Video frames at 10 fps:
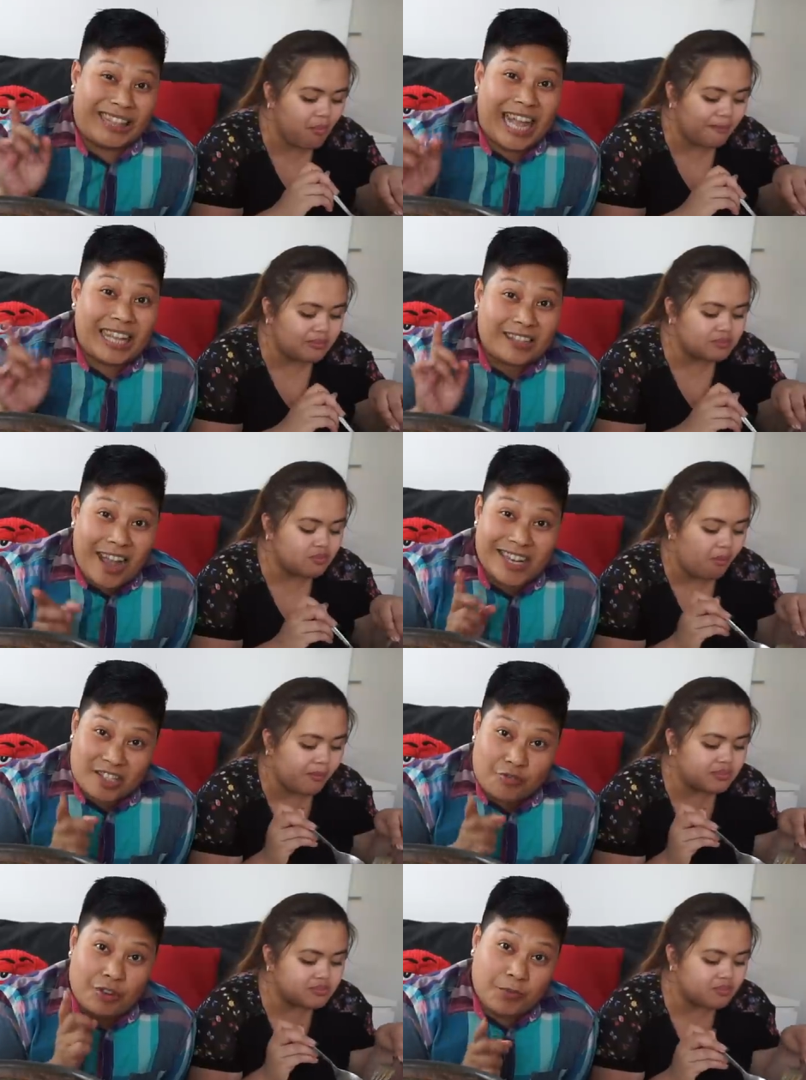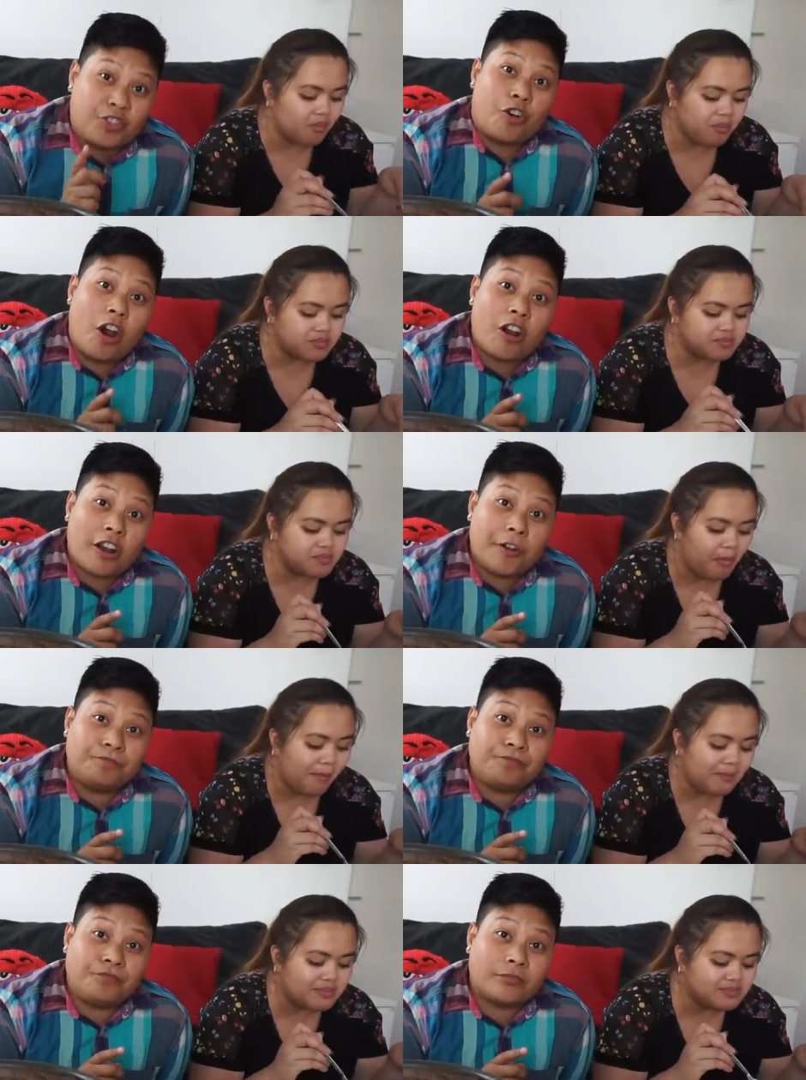Speaker 1: That ice cream truck
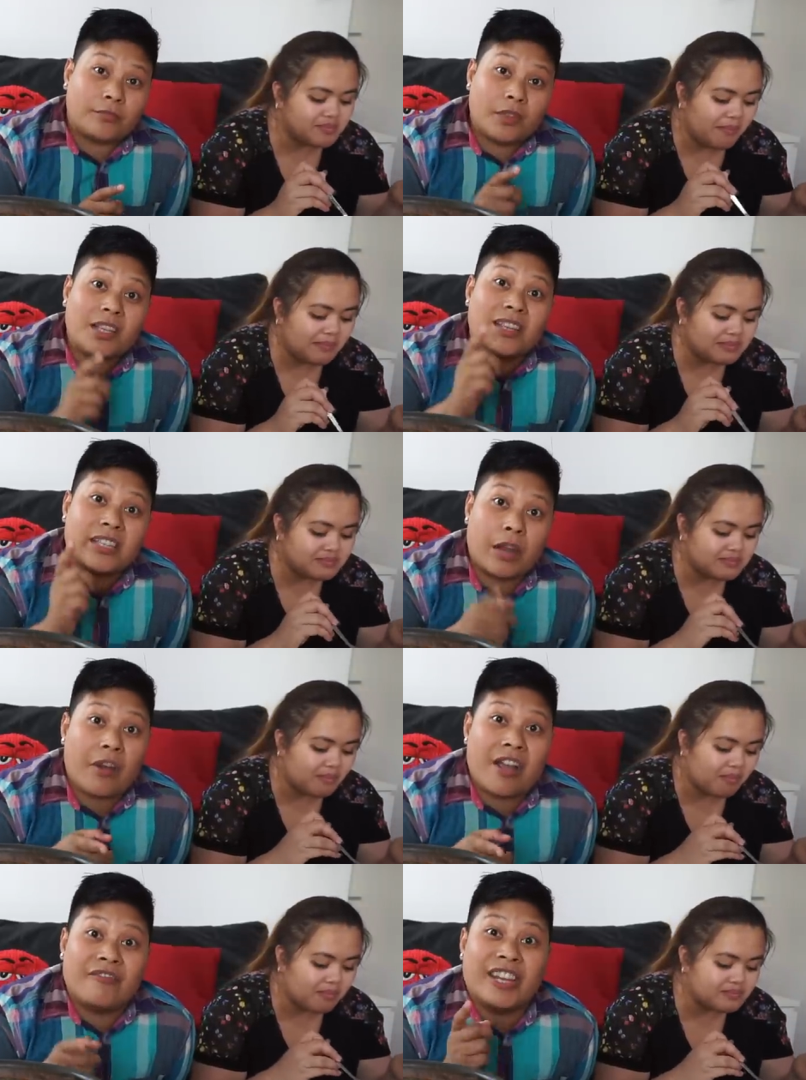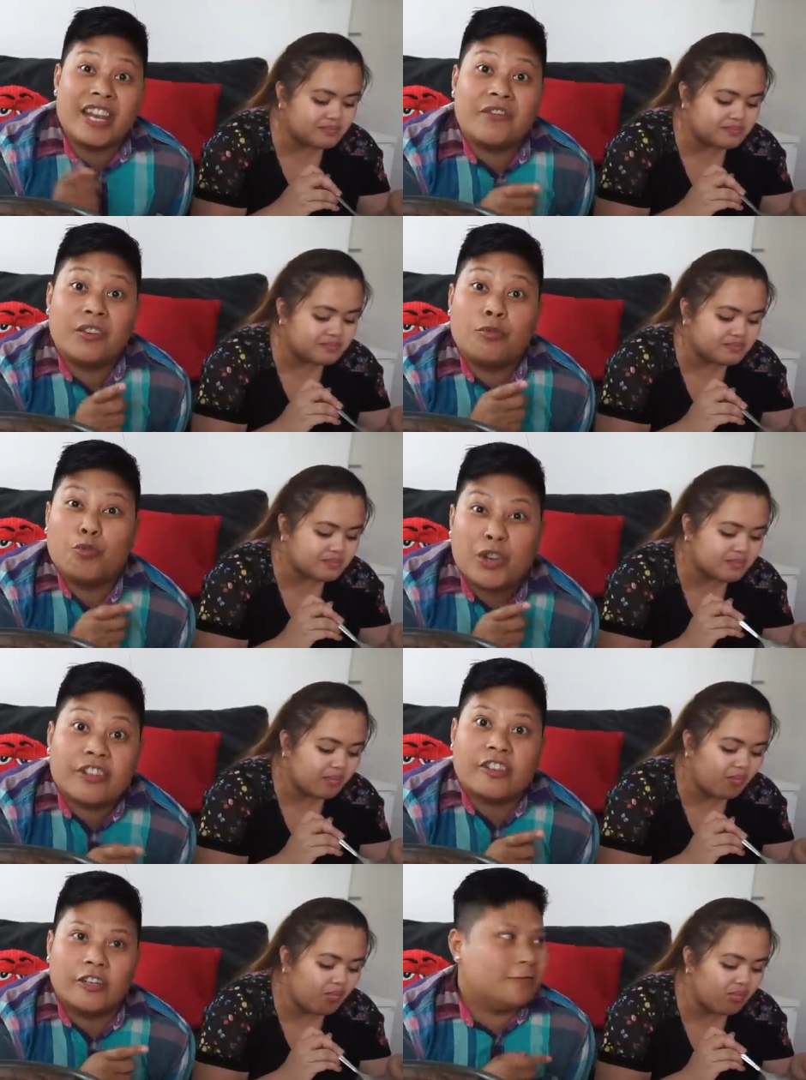is around even in
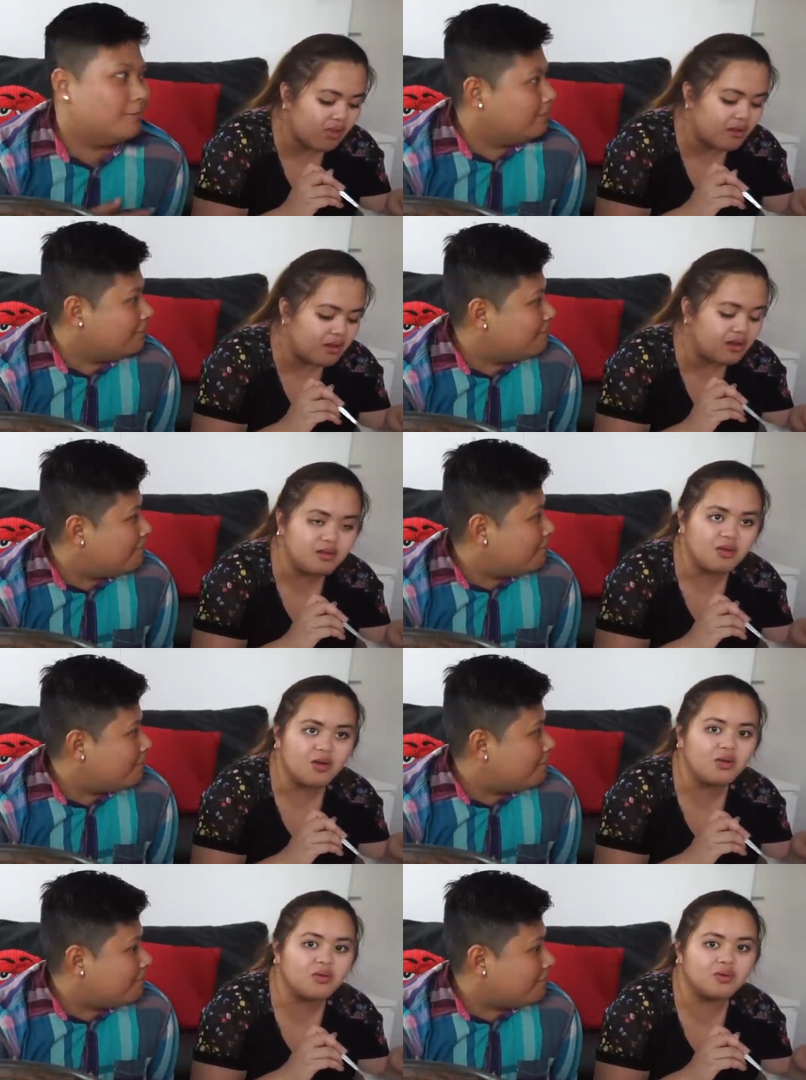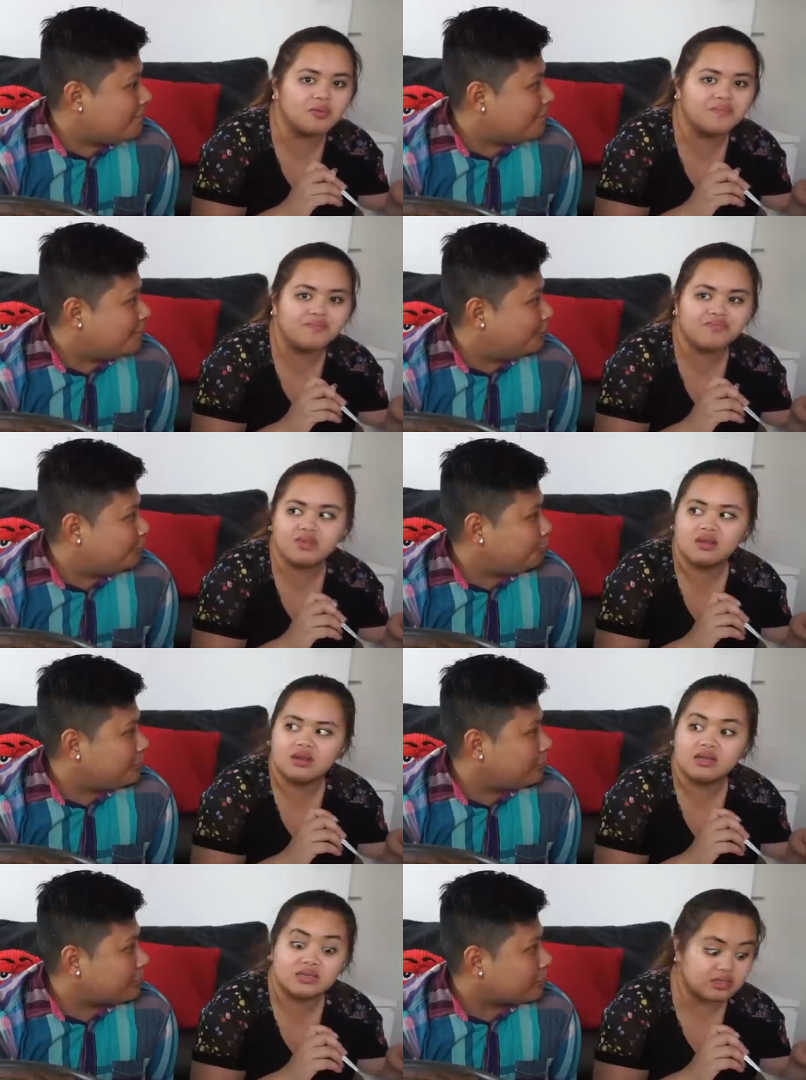winter.
Speaker 2: I know.
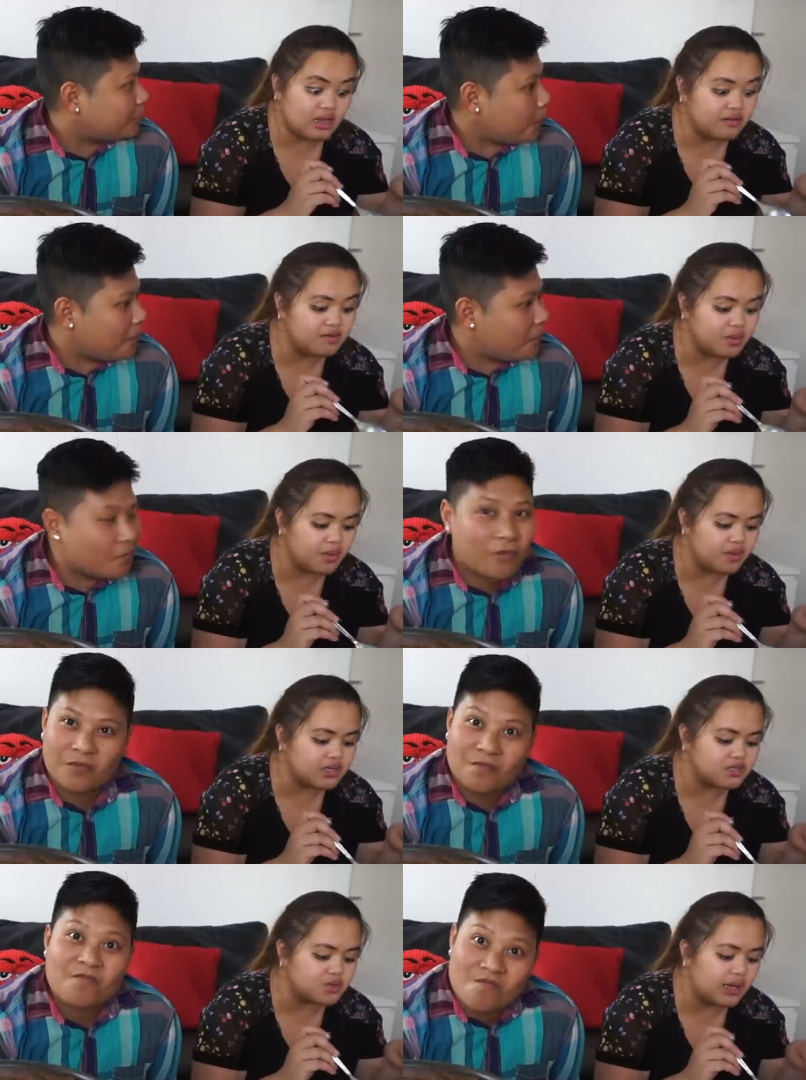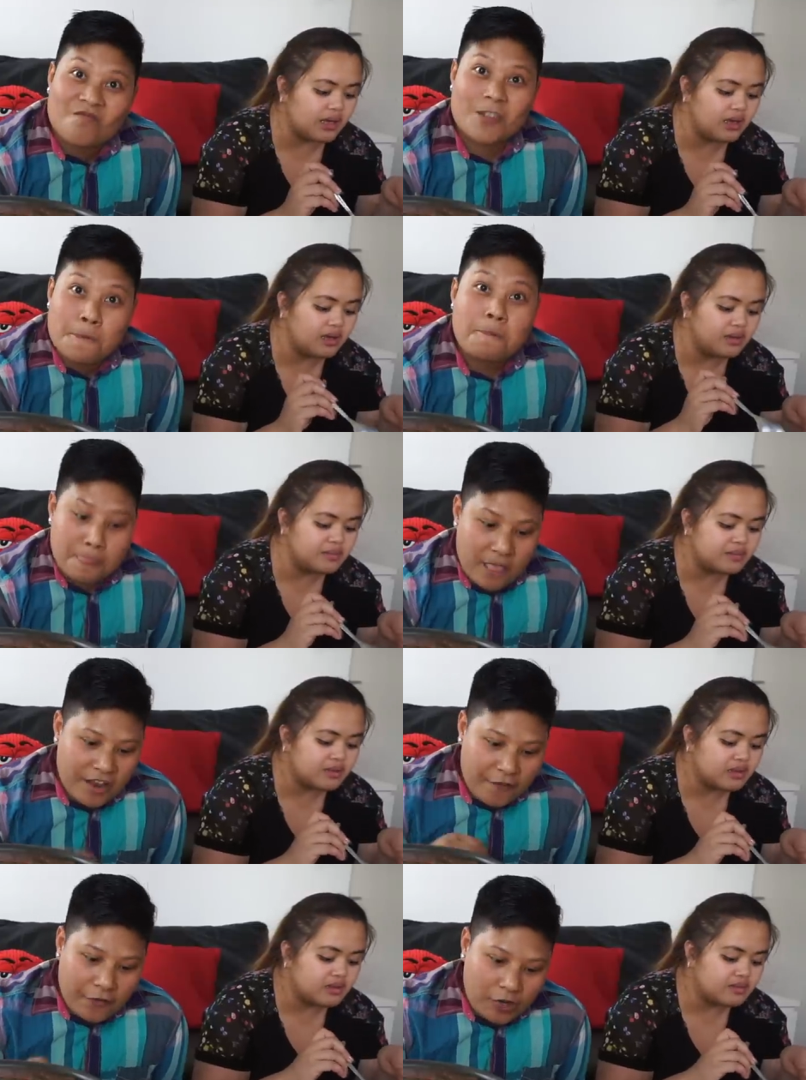He's everywhere as well
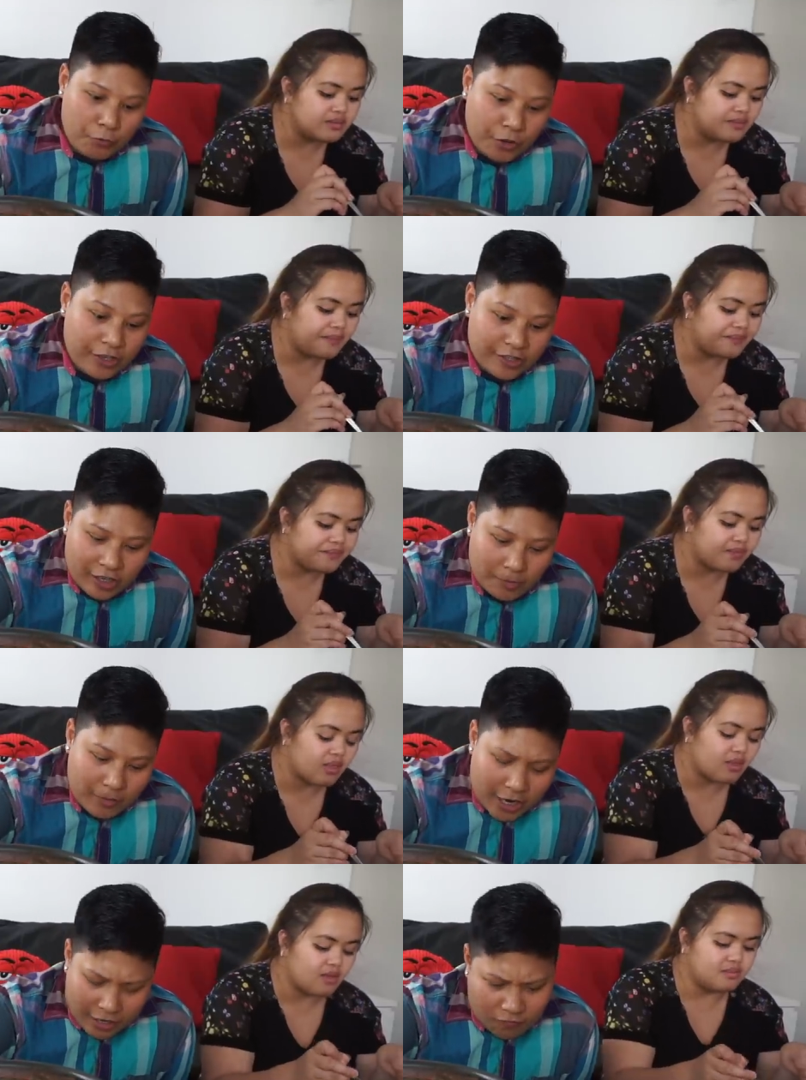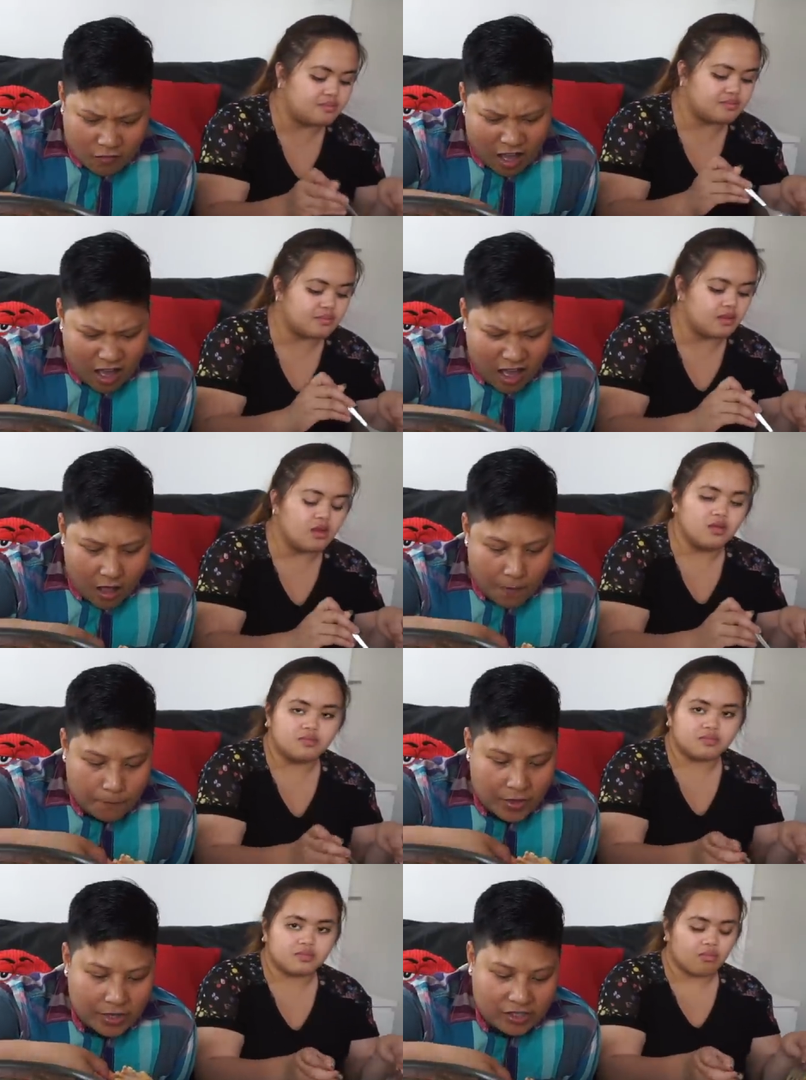
Speaker 1: even in winter, I'm like,
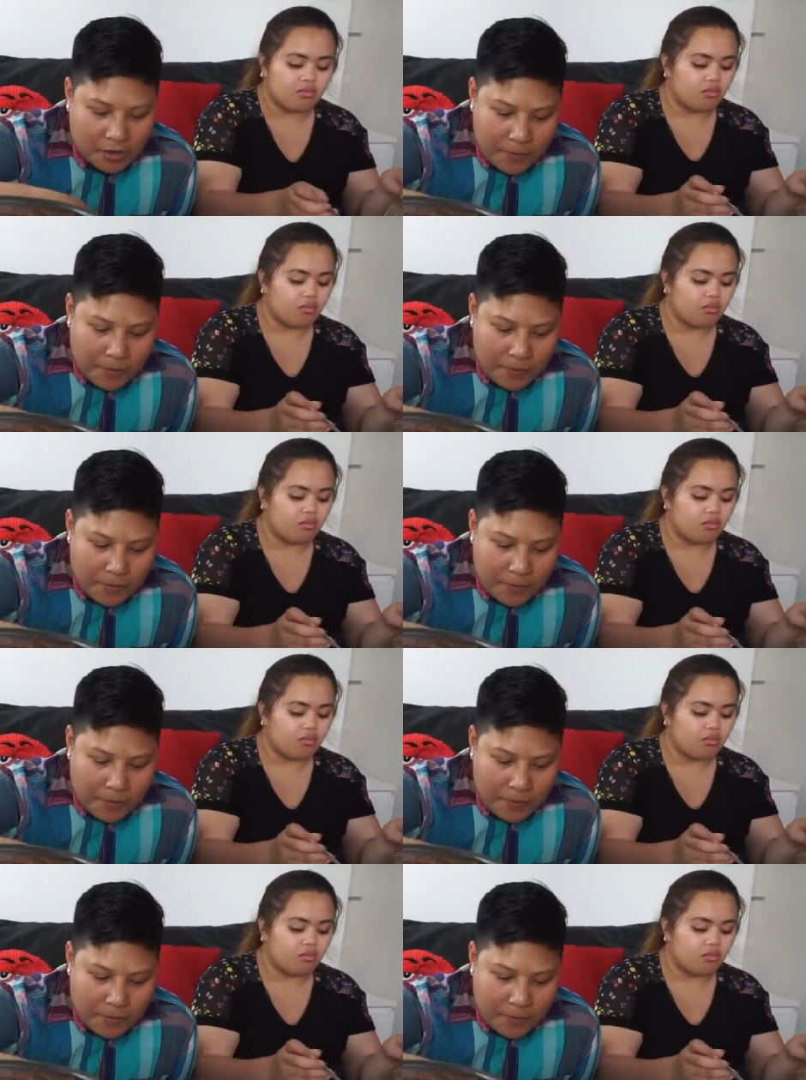um, it's a